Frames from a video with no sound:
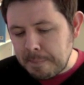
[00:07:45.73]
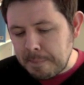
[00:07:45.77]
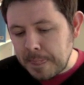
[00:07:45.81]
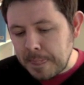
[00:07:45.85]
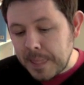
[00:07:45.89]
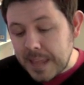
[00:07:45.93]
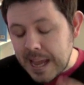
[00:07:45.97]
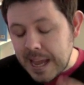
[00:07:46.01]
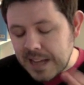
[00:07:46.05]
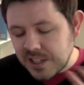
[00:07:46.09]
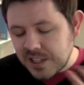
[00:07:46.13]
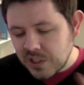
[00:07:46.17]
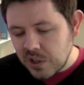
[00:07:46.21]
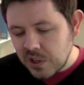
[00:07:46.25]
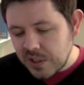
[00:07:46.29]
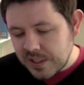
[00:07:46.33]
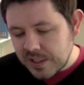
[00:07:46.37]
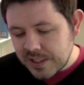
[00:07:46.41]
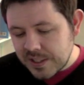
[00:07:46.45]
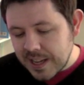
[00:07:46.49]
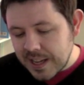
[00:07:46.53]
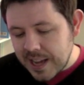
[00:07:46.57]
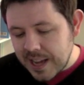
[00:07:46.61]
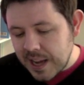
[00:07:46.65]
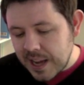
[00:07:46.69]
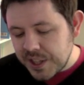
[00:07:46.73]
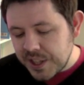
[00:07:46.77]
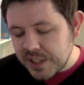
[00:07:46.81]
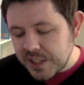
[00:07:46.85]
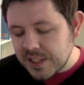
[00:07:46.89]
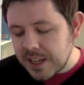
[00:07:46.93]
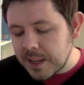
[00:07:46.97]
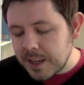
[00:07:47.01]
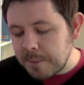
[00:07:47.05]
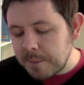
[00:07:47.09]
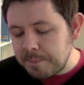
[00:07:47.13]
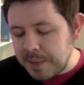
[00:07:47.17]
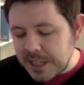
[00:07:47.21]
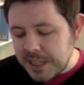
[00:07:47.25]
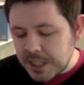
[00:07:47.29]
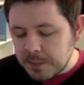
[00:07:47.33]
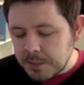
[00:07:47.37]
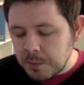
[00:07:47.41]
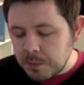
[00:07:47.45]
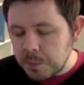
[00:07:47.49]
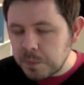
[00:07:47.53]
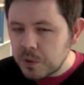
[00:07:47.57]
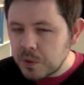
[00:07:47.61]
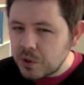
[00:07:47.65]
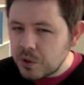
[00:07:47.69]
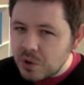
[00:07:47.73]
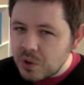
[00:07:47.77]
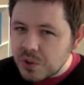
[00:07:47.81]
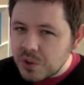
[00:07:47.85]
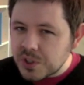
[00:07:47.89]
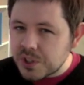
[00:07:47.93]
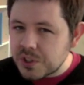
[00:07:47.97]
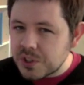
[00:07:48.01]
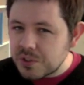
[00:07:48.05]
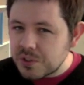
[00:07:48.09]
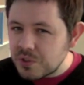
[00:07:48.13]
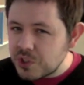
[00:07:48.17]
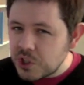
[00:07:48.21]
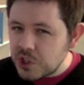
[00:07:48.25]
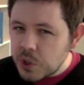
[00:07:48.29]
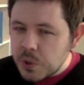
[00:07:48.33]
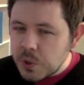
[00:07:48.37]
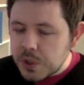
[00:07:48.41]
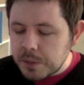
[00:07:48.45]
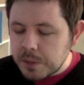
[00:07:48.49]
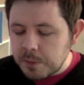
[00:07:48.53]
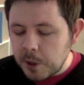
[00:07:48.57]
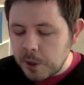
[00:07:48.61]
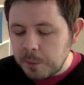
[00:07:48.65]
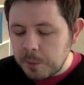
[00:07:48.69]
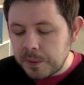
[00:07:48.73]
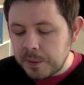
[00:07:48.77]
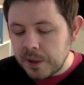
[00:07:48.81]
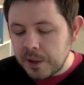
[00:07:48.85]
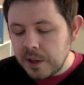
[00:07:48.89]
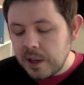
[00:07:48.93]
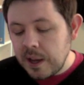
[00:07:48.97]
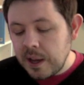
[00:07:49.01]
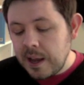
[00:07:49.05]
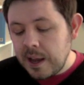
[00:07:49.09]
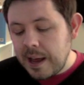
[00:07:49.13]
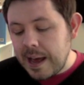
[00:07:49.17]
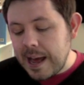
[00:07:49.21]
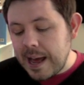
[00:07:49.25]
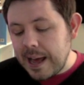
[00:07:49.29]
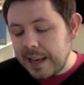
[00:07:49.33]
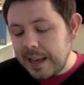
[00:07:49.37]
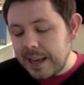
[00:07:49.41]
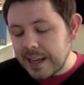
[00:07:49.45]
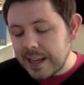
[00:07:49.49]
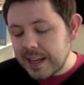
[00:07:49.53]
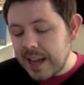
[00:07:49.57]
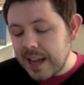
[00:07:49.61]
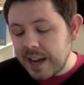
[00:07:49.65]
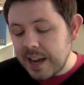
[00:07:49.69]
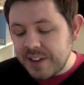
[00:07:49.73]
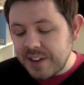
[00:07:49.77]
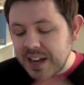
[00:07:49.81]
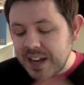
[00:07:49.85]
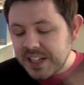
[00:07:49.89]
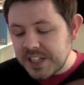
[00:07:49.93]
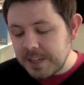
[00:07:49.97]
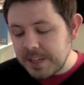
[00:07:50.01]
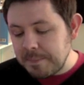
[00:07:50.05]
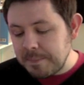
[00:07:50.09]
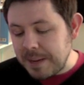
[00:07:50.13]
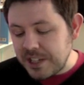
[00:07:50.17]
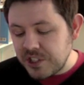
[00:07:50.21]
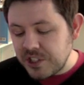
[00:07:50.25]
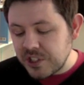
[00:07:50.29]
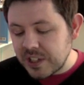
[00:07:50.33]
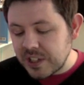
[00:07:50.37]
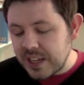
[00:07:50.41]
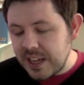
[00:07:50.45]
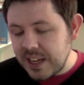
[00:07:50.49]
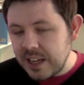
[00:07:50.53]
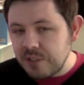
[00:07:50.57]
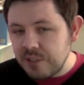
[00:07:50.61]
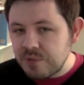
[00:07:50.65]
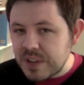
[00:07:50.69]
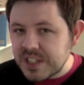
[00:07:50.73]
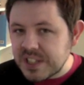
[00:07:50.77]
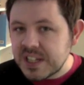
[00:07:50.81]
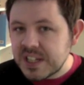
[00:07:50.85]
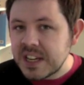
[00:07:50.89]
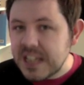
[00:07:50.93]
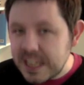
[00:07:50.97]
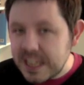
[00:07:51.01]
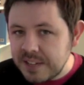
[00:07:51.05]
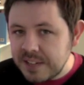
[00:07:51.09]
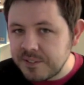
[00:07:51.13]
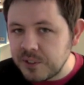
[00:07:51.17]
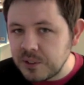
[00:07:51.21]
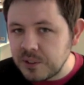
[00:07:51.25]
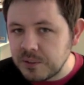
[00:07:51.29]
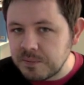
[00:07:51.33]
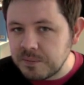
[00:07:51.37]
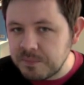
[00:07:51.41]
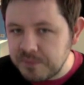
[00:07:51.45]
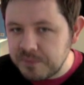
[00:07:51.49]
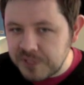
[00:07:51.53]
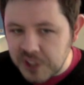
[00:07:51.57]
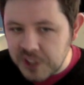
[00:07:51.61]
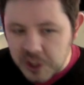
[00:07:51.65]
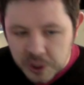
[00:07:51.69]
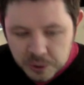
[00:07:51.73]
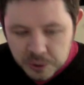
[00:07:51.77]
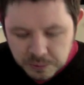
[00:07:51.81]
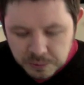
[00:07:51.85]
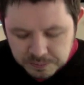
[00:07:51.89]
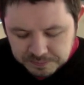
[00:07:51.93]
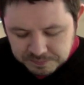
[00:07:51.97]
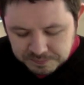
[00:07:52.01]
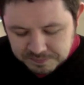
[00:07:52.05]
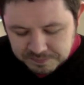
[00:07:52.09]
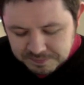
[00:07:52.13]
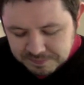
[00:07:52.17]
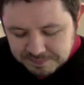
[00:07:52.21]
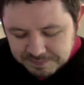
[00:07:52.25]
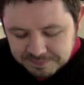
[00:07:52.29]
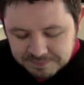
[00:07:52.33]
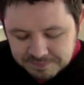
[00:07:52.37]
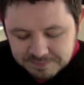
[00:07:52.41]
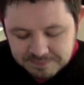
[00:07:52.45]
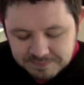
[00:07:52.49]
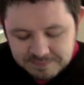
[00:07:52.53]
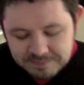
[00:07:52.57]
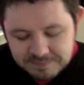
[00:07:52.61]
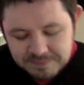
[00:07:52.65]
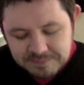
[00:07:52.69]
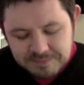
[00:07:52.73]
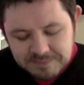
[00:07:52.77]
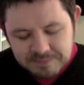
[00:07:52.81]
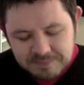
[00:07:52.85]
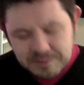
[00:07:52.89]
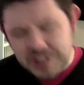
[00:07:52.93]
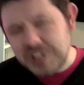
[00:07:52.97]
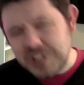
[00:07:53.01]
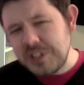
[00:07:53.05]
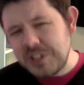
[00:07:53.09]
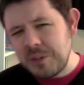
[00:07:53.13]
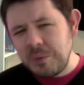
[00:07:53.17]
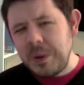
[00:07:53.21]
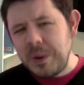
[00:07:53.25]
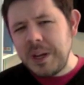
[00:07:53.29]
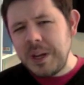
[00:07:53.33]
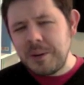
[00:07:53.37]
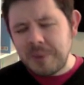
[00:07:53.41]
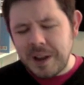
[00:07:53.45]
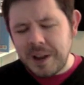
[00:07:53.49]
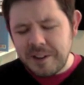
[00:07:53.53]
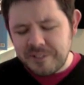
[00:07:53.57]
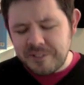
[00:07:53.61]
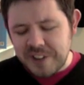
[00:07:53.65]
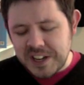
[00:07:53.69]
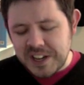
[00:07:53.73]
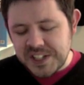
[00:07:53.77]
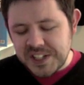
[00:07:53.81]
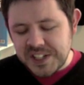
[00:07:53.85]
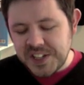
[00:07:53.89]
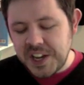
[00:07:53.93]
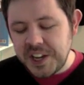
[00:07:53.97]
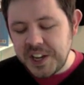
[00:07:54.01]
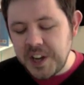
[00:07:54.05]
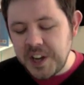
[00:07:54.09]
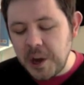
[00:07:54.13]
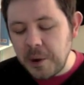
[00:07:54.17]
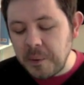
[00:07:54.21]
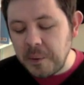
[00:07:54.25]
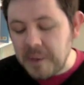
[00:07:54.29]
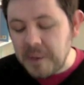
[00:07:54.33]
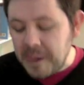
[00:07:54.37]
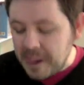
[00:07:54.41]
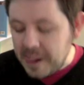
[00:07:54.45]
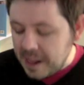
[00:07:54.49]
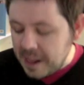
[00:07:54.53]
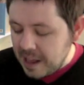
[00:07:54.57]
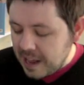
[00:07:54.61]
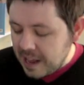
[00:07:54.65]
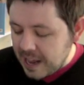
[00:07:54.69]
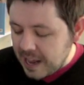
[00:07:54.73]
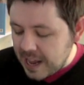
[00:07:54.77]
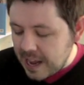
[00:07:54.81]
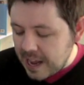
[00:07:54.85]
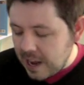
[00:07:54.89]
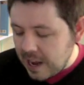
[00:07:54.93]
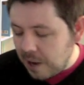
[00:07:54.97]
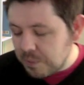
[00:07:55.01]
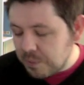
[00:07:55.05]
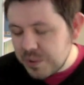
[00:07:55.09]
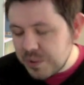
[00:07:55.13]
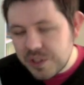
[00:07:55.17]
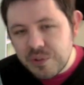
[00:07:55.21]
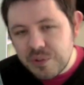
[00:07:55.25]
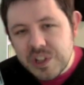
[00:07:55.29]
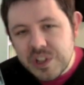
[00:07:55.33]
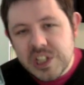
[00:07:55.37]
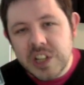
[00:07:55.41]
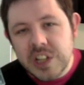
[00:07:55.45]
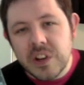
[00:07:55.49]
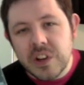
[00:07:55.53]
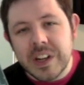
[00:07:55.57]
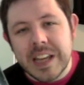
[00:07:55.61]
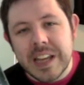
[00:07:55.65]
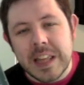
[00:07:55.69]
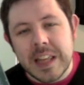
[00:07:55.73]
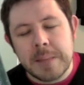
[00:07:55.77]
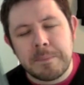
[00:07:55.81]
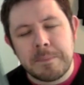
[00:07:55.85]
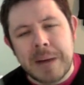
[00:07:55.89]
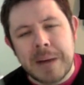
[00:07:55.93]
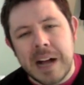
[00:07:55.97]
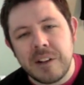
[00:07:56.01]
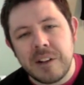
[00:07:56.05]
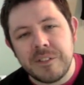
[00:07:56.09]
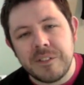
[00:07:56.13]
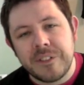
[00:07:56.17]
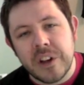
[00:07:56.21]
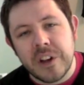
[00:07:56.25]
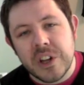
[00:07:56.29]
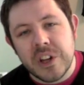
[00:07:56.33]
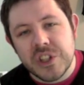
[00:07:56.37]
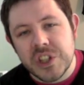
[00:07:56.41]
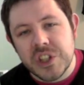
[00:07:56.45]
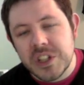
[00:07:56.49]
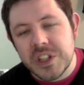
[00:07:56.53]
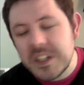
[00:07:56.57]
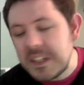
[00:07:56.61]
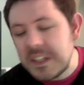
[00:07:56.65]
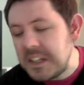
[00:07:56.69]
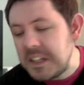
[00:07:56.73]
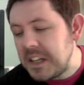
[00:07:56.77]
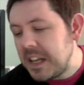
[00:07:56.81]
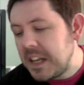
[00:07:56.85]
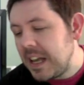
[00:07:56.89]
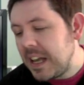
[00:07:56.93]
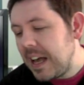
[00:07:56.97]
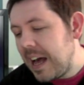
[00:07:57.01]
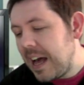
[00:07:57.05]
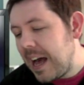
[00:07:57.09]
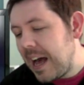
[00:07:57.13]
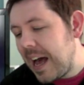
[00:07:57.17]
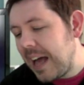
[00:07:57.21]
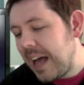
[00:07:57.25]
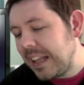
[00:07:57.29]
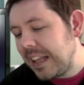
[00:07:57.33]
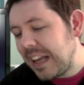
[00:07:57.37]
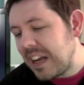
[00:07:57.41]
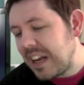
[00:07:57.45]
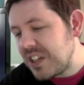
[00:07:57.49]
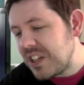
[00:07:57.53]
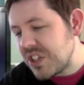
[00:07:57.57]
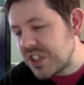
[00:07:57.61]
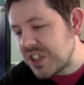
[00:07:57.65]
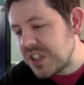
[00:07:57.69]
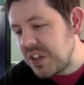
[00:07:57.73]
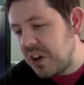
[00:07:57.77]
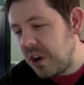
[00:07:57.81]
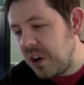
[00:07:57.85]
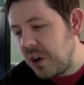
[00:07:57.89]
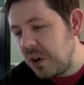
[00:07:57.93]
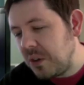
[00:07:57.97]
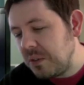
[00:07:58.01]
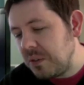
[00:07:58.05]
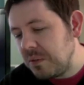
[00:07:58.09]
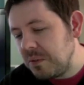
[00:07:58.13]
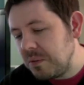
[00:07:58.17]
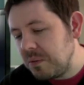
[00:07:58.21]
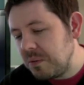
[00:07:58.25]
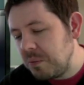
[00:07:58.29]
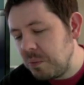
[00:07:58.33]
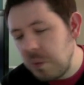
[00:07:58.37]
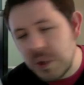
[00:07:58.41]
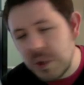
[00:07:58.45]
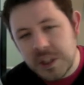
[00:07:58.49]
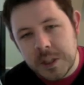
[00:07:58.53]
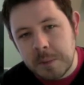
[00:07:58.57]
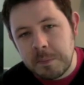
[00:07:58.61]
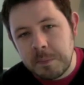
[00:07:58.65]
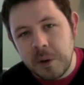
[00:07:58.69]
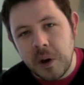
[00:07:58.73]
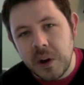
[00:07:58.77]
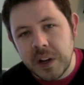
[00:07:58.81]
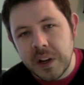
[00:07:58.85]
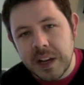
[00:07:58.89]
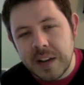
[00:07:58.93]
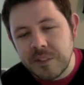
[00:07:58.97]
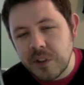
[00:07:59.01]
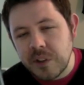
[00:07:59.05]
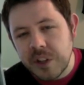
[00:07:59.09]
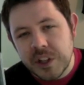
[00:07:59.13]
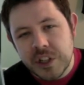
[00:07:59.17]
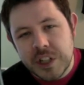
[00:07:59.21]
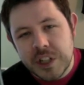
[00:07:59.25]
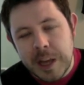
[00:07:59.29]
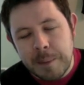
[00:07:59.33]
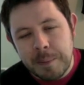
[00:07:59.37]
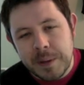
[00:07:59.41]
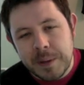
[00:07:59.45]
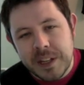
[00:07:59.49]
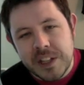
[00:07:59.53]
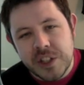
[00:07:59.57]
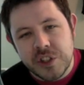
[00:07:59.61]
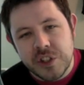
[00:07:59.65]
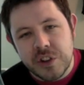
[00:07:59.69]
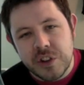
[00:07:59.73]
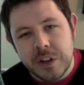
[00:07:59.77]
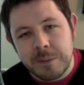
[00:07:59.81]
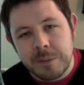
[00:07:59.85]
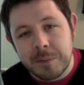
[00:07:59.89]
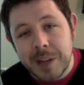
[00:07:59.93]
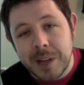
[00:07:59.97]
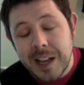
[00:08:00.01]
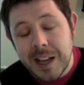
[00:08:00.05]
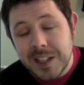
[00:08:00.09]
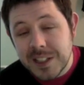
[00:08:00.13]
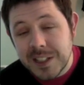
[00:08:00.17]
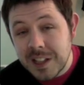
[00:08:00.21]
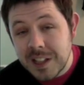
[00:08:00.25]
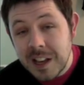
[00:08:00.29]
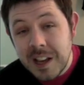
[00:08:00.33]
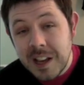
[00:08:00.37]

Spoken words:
yeah, it's that kind of thing. It's like a beat 'em up, cross shoot 'em up, like kind of an isometric Resident Evil view, which is a weird way of phrasing it, I know. I was originally going to get the PAL version, and then I just thought, what's the point? I've got the Japanese Dreamcast.